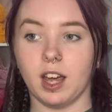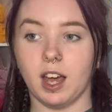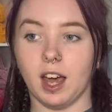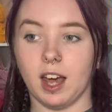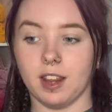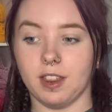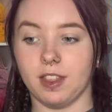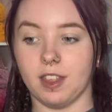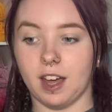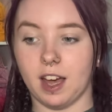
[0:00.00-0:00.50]

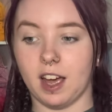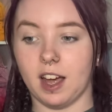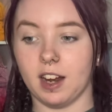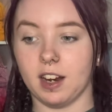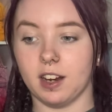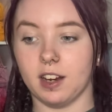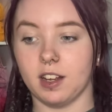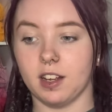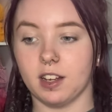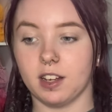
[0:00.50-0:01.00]
and
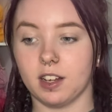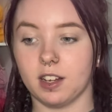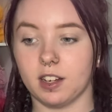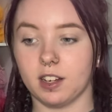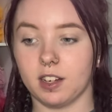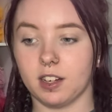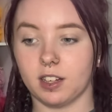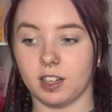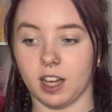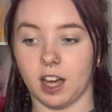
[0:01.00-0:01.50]
then
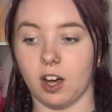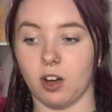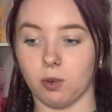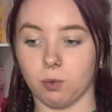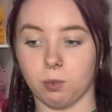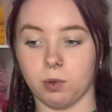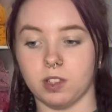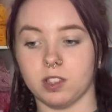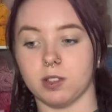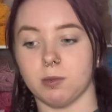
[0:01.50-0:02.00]
get on
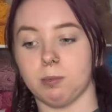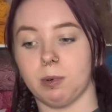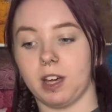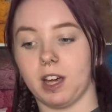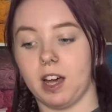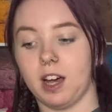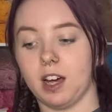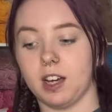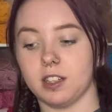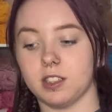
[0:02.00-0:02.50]
with some bigger
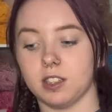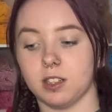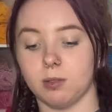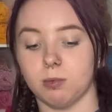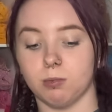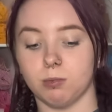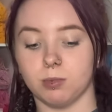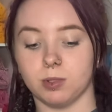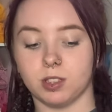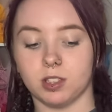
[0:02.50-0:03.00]

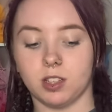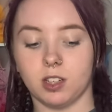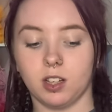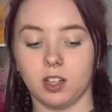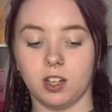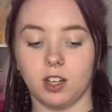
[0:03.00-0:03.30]
items.